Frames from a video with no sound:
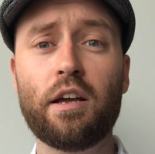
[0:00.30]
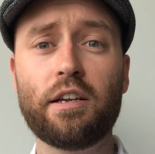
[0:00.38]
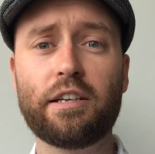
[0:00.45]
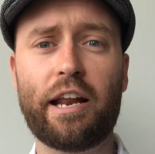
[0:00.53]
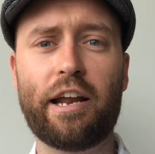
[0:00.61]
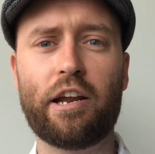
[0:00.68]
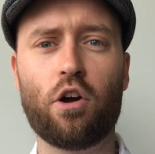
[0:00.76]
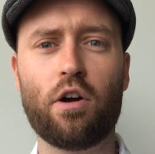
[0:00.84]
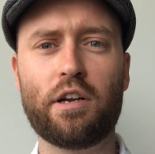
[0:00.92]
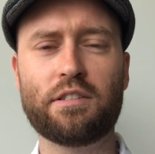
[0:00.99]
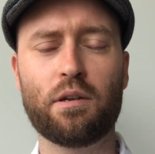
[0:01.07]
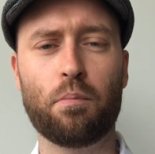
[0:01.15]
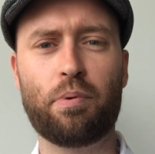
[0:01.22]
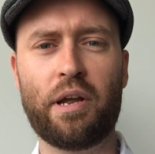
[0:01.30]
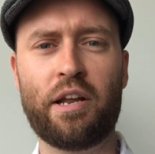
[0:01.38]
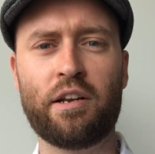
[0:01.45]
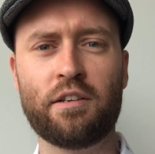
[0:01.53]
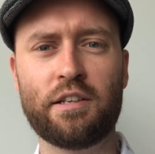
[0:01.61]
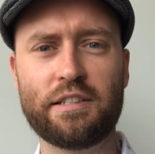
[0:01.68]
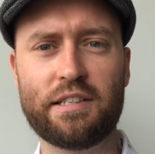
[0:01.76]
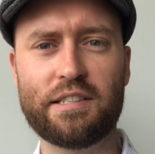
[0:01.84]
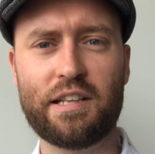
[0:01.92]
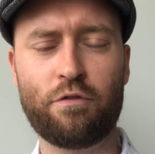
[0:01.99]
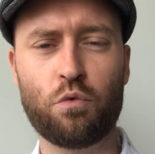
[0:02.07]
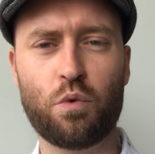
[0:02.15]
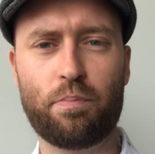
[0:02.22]
G'day guys, I'm Ben, this is
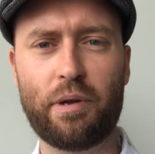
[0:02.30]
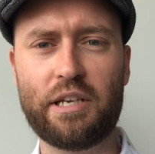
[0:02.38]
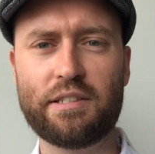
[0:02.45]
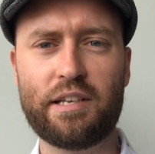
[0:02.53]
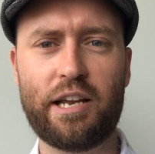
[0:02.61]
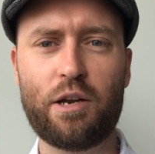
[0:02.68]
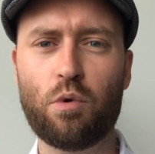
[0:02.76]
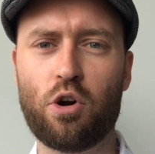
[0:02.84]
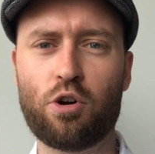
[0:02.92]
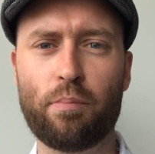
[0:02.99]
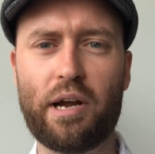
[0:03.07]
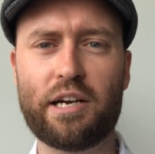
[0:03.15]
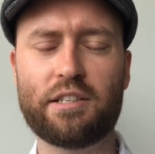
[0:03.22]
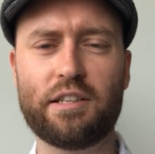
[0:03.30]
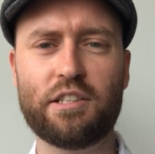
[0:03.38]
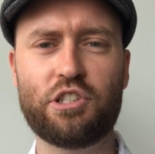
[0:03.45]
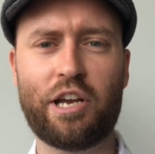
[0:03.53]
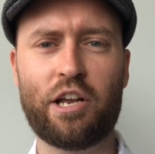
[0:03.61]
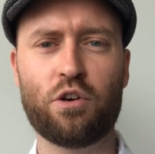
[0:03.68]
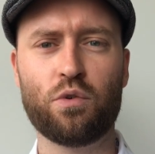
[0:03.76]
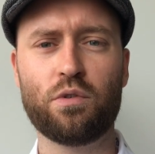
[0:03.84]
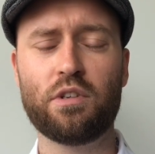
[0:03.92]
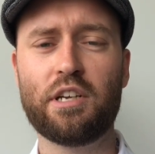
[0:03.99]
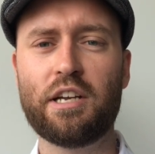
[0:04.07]
Living with BC, welcome back to the channel.